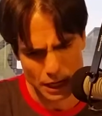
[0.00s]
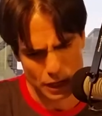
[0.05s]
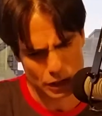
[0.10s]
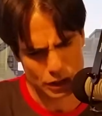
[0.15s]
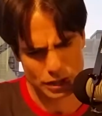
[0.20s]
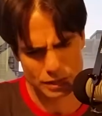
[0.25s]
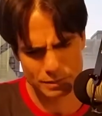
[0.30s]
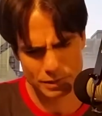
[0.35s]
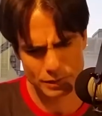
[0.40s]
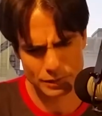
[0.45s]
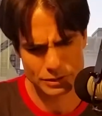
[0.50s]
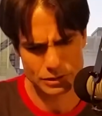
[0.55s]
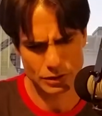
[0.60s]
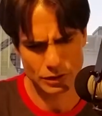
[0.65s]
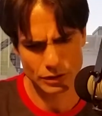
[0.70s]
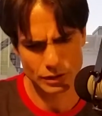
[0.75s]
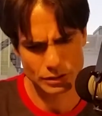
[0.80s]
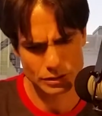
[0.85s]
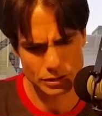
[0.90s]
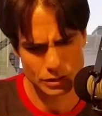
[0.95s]
Could he be
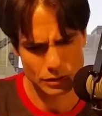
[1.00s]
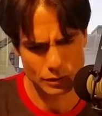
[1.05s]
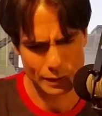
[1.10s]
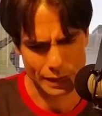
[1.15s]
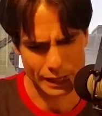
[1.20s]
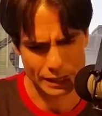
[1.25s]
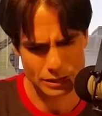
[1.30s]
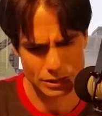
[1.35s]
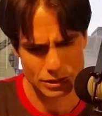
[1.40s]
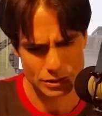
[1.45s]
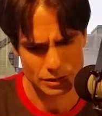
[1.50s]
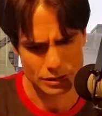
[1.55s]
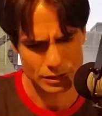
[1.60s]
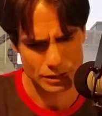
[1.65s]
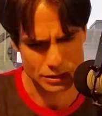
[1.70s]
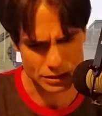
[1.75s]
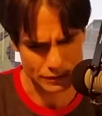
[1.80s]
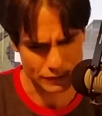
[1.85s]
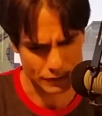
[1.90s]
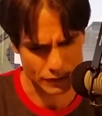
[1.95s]
returning to UH
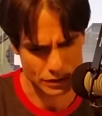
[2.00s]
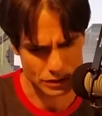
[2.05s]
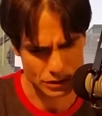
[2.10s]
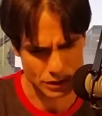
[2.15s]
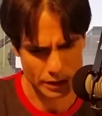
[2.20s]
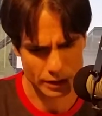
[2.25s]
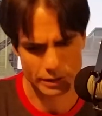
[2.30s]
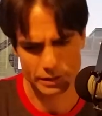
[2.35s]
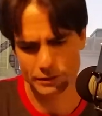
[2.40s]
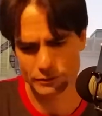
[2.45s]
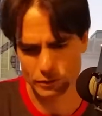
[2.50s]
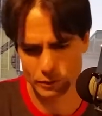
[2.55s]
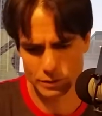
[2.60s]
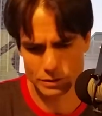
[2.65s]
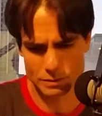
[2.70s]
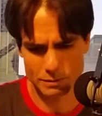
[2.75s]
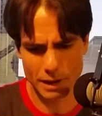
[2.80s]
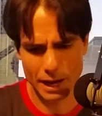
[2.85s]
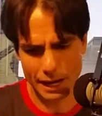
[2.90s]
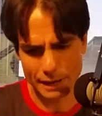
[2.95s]
is the first thought on
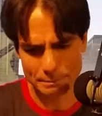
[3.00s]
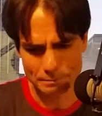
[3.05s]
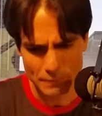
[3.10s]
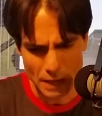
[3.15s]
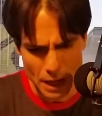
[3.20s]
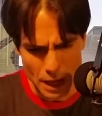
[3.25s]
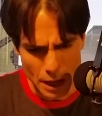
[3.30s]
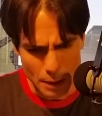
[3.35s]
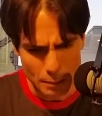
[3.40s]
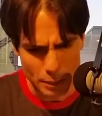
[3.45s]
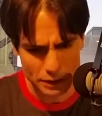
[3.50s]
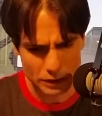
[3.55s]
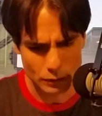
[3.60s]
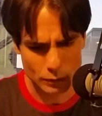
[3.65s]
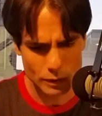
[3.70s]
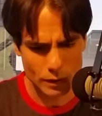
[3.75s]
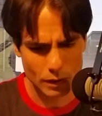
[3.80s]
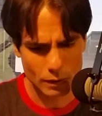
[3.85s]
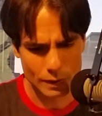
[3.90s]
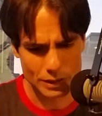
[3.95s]
everyone's mind. But the
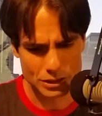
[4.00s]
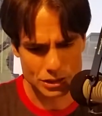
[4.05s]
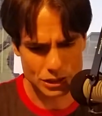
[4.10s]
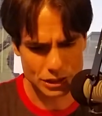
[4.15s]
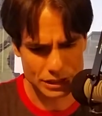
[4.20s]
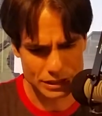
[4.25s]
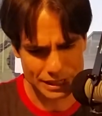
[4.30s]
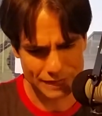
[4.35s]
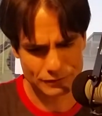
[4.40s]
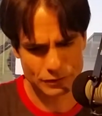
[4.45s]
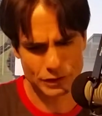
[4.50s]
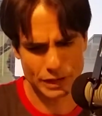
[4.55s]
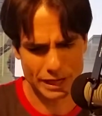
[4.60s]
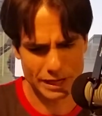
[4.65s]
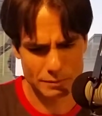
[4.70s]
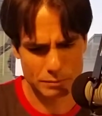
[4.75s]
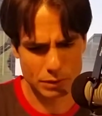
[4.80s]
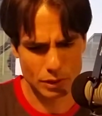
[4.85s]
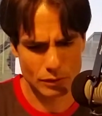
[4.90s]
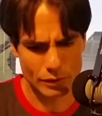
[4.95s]
real question is, after
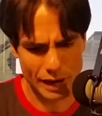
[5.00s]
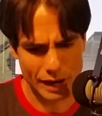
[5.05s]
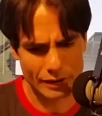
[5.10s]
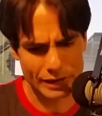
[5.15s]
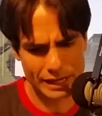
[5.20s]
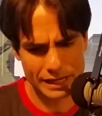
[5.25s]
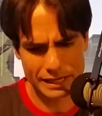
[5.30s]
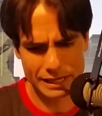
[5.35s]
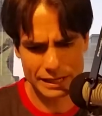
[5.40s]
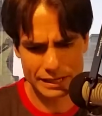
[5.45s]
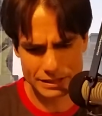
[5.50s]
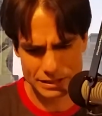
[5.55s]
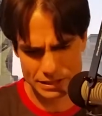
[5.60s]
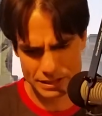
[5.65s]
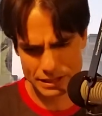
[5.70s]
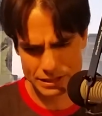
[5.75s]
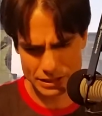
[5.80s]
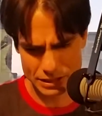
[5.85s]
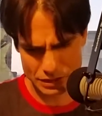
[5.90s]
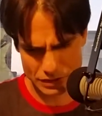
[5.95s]
getting blown out
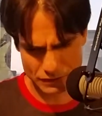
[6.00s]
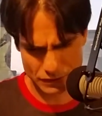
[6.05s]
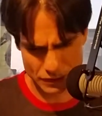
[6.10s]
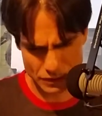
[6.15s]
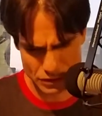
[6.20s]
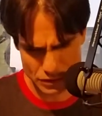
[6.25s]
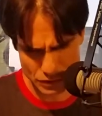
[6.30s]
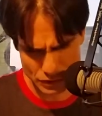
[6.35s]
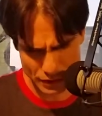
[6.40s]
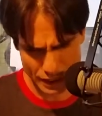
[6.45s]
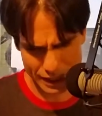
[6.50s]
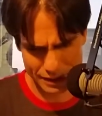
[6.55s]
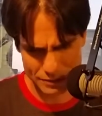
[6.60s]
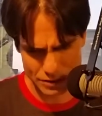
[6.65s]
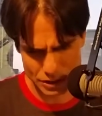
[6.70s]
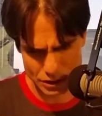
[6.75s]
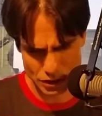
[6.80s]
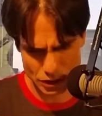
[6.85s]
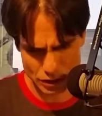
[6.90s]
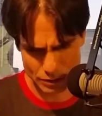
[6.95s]
88-6 in his first 2 games
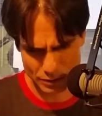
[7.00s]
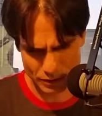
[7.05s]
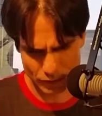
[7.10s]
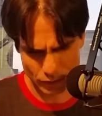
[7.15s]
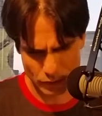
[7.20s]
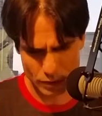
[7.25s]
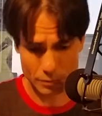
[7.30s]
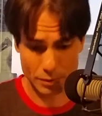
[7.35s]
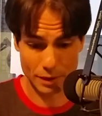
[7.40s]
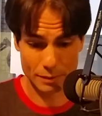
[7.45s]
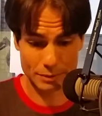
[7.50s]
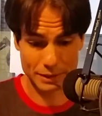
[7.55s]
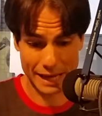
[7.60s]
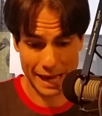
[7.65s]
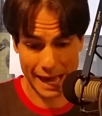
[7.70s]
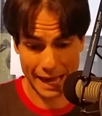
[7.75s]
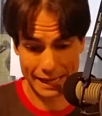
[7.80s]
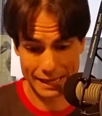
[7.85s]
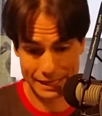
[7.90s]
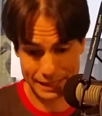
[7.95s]
this year before abruptly
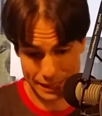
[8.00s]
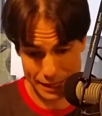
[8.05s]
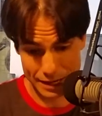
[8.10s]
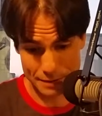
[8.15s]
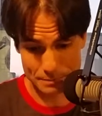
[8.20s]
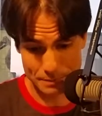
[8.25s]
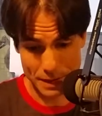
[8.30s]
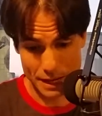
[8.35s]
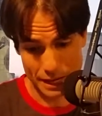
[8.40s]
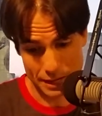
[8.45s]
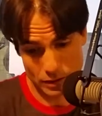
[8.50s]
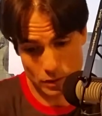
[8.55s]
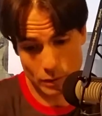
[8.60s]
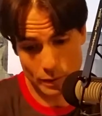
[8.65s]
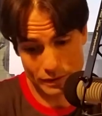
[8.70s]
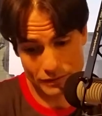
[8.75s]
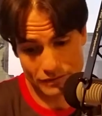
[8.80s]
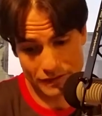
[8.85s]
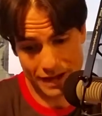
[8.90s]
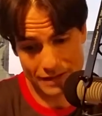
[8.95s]
hanging it up and
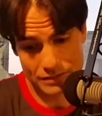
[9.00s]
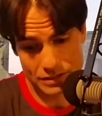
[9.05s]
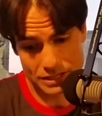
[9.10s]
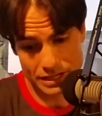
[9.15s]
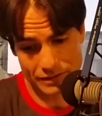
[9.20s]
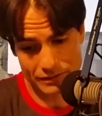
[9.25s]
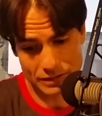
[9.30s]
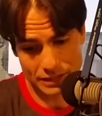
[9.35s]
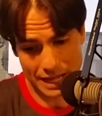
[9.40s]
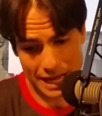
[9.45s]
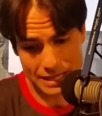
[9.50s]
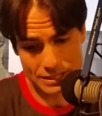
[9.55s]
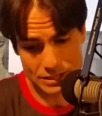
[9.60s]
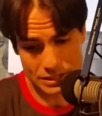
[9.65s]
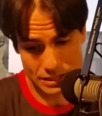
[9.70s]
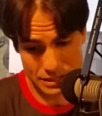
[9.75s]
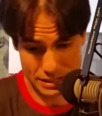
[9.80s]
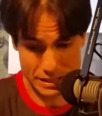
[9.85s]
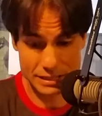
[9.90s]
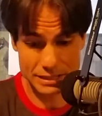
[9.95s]
going 5-7 last
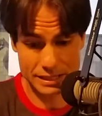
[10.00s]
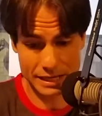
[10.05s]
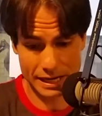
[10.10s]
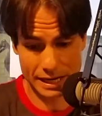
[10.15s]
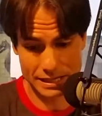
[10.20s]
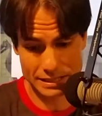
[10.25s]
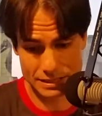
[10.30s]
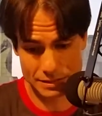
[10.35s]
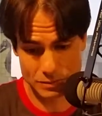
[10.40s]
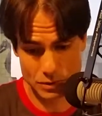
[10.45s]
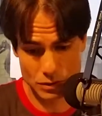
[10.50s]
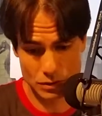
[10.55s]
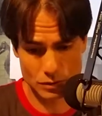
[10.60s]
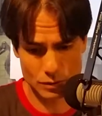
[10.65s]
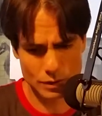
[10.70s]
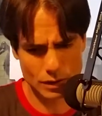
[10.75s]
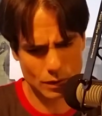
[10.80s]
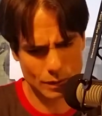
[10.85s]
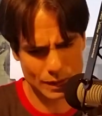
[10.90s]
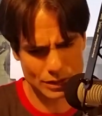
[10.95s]
season at SMU, the
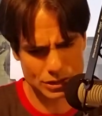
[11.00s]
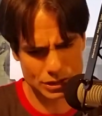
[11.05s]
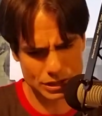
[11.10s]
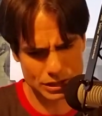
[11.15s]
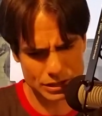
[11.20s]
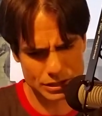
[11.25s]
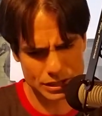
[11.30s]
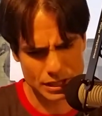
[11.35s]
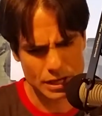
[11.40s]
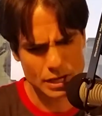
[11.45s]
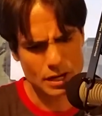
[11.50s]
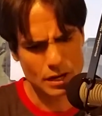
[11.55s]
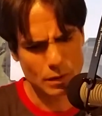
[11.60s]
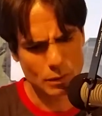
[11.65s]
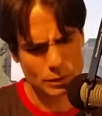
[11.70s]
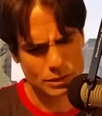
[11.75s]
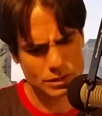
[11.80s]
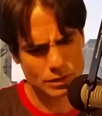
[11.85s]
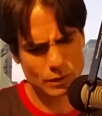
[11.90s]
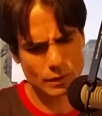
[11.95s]
real question is,
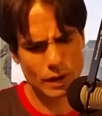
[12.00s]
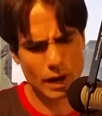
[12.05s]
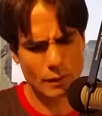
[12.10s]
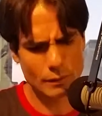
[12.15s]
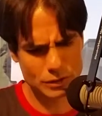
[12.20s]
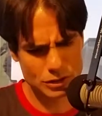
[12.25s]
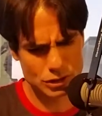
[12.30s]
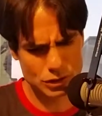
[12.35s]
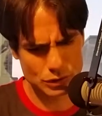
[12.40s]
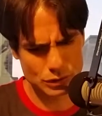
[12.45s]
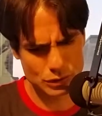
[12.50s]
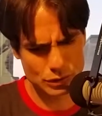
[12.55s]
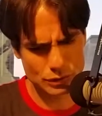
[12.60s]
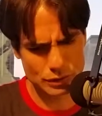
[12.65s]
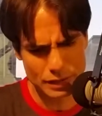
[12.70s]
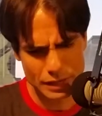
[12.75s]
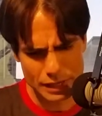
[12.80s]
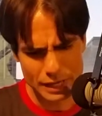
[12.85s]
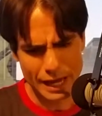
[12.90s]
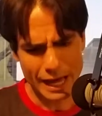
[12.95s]
what's going on with
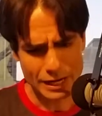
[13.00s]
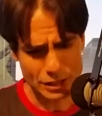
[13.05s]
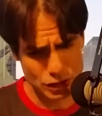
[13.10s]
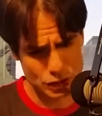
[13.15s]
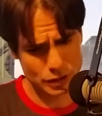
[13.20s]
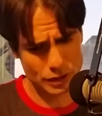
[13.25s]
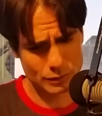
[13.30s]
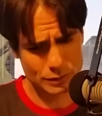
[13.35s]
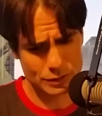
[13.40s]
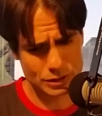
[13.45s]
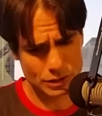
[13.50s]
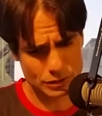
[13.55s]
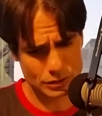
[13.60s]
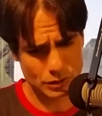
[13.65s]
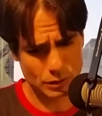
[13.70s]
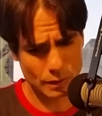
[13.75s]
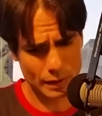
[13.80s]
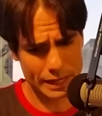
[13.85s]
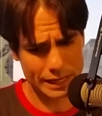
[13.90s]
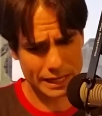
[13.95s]
June, and should he return to
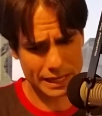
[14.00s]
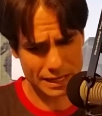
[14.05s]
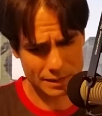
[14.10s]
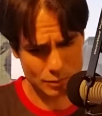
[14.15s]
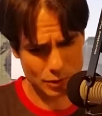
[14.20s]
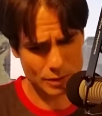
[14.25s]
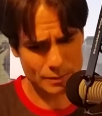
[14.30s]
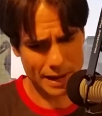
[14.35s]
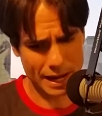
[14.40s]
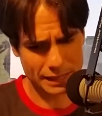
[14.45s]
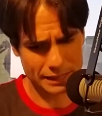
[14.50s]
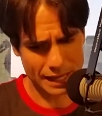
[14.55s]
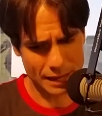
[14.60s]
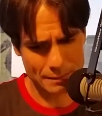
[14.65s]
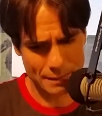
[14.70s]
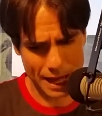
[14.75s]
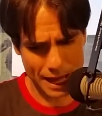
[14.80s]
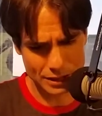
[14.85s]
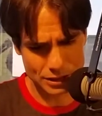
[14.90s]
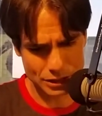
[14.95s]
Hawaii, can he bring back that
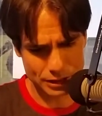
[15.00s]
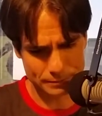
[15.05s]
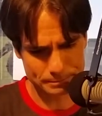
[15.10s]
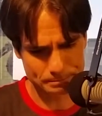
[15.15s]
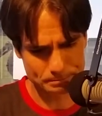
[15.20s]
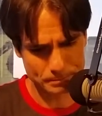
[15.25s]
magic?